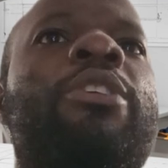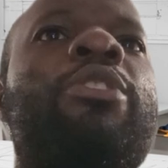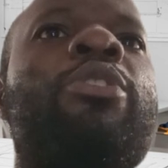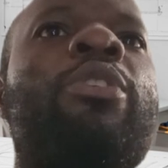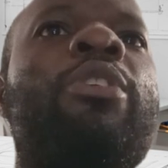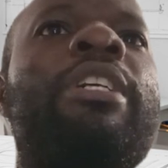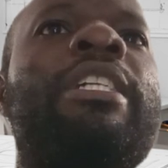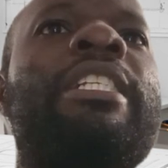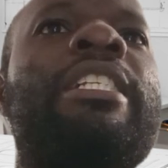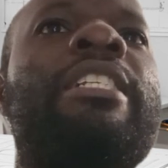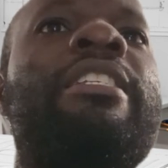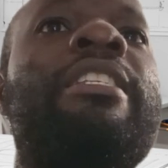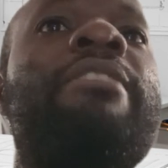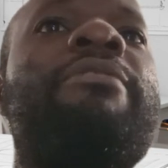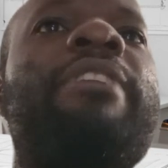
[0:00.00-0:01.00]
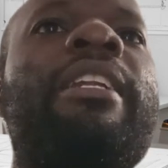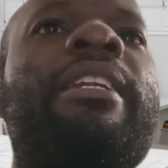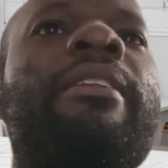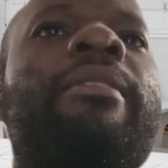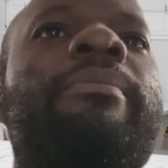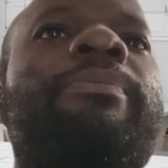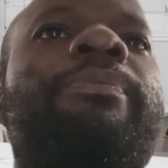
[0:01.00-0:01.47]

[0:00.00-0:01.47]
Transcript: So it is driven.